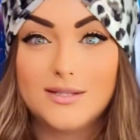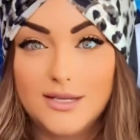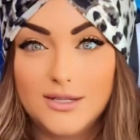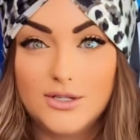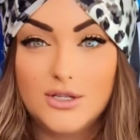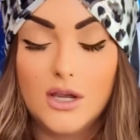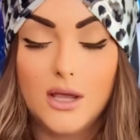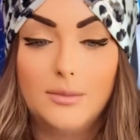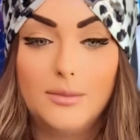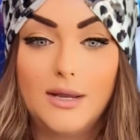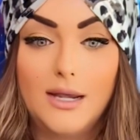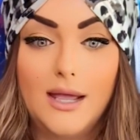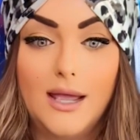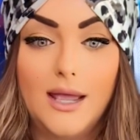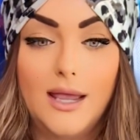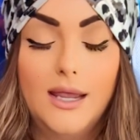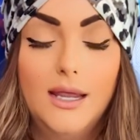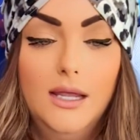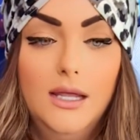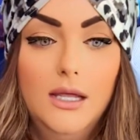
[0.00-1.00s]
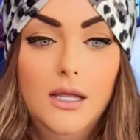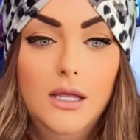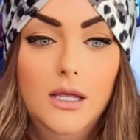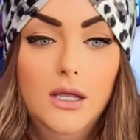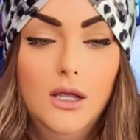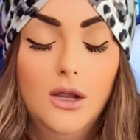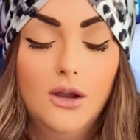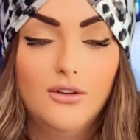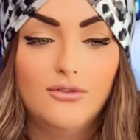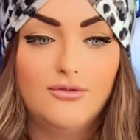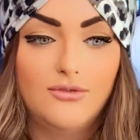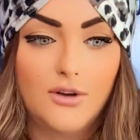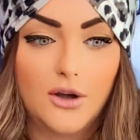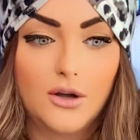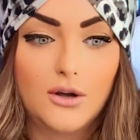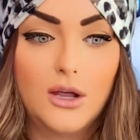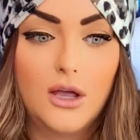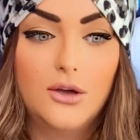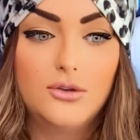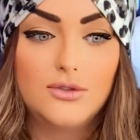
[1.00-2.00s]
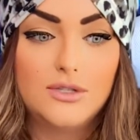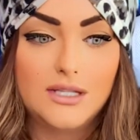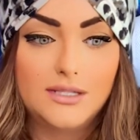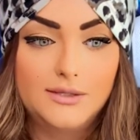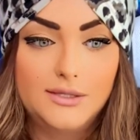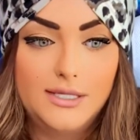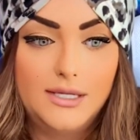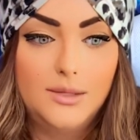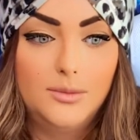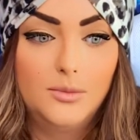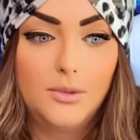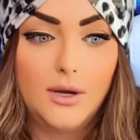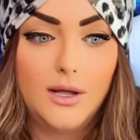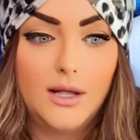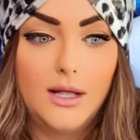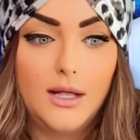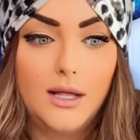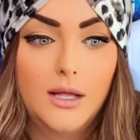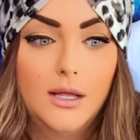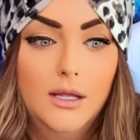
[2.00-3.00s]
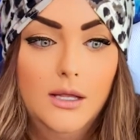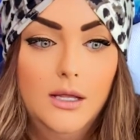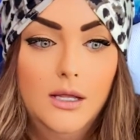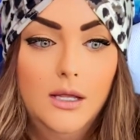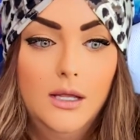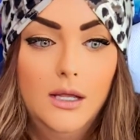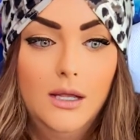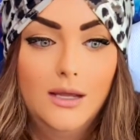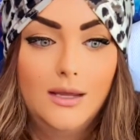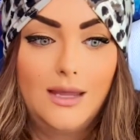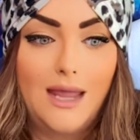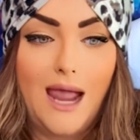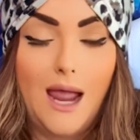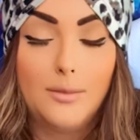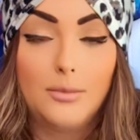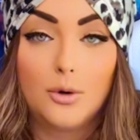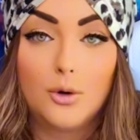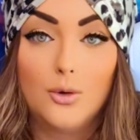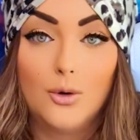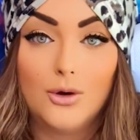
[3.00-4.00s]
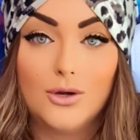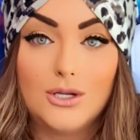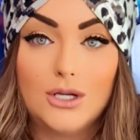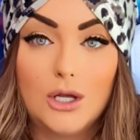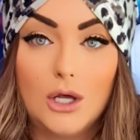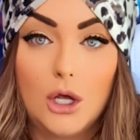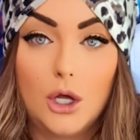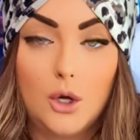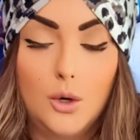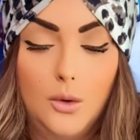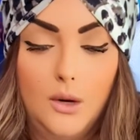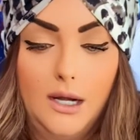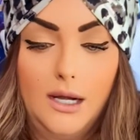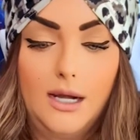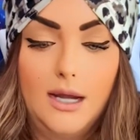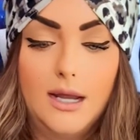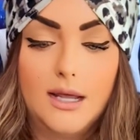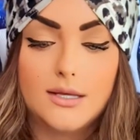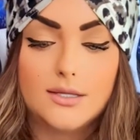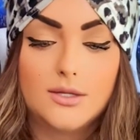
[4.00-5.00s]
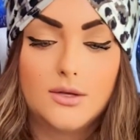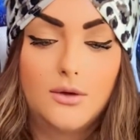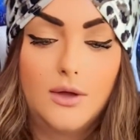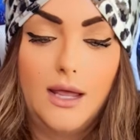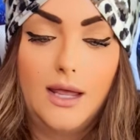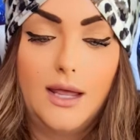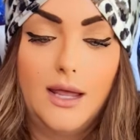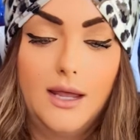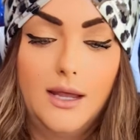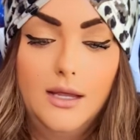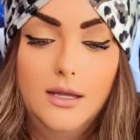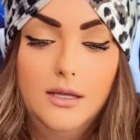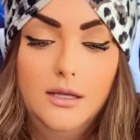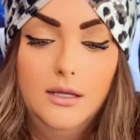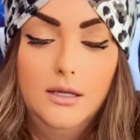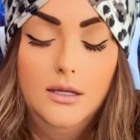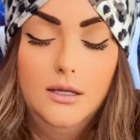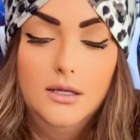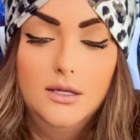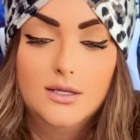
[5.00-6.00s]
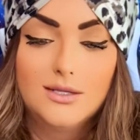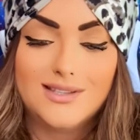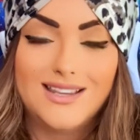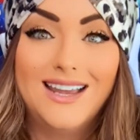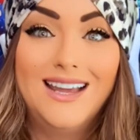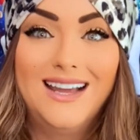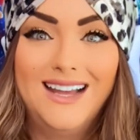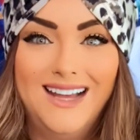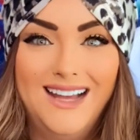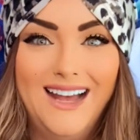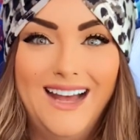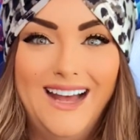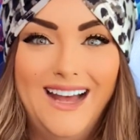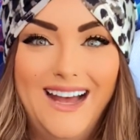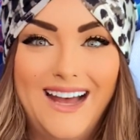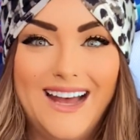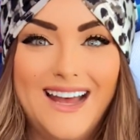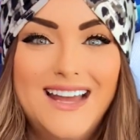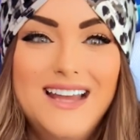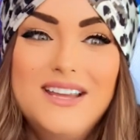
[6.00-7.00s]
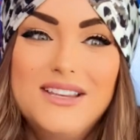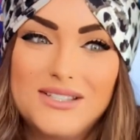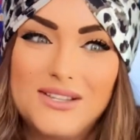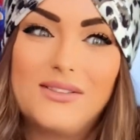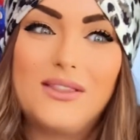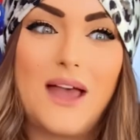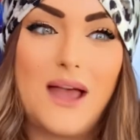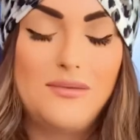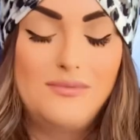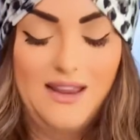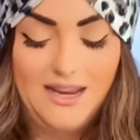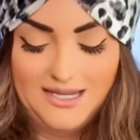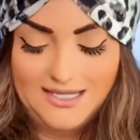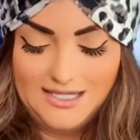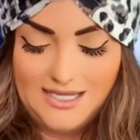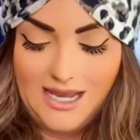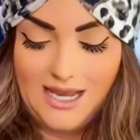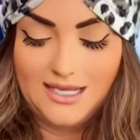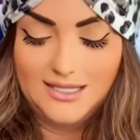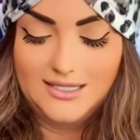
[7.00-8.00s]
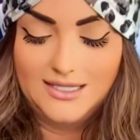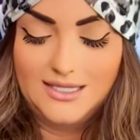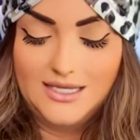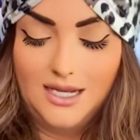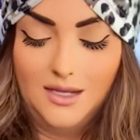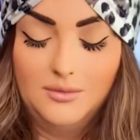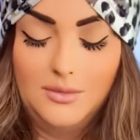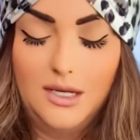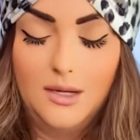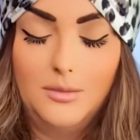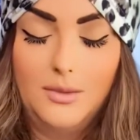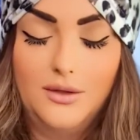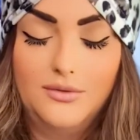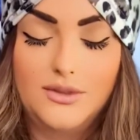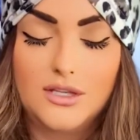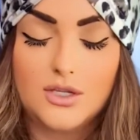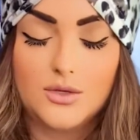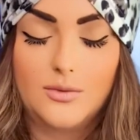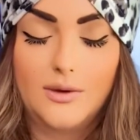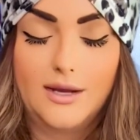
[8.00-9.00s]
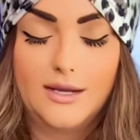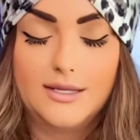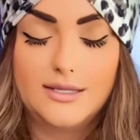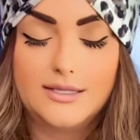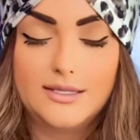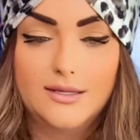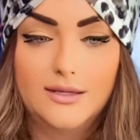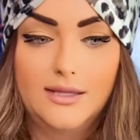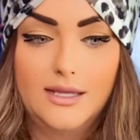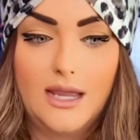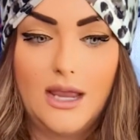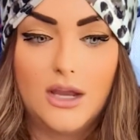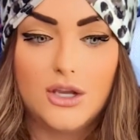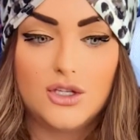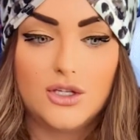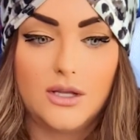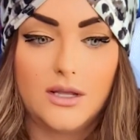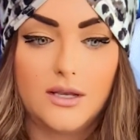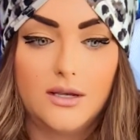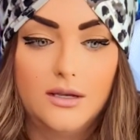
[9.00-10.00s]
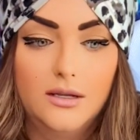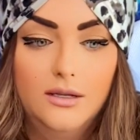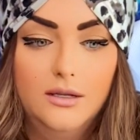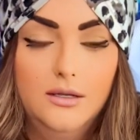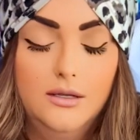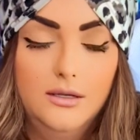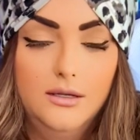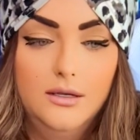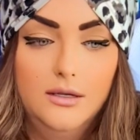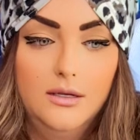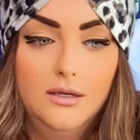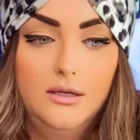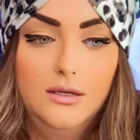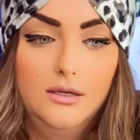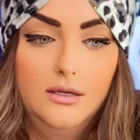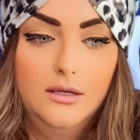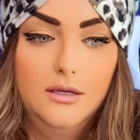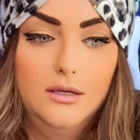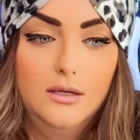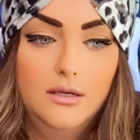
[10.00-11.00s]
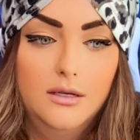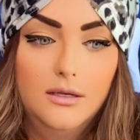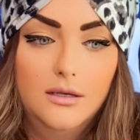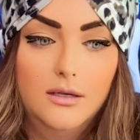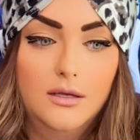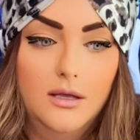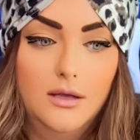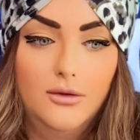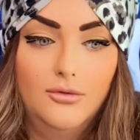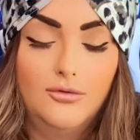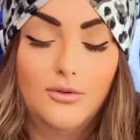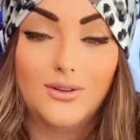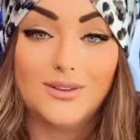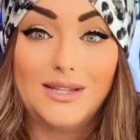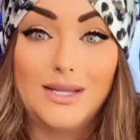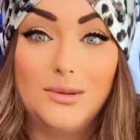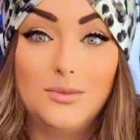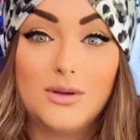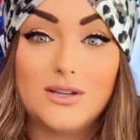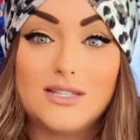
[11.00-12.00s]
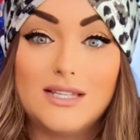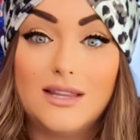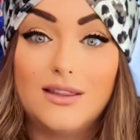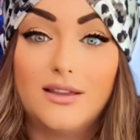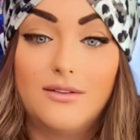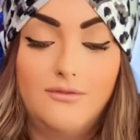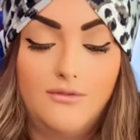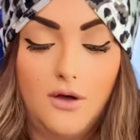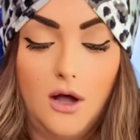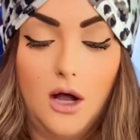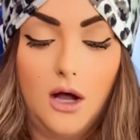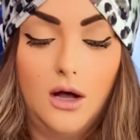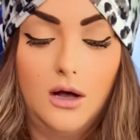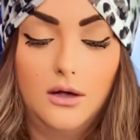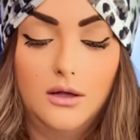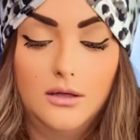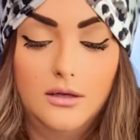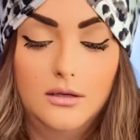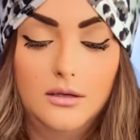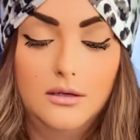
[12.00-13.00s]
to Gemini, Virgo to Libra, Capricorn to Aquarius, okay? So that makes sense. Tell me about this reconciliation for Libras in the fall.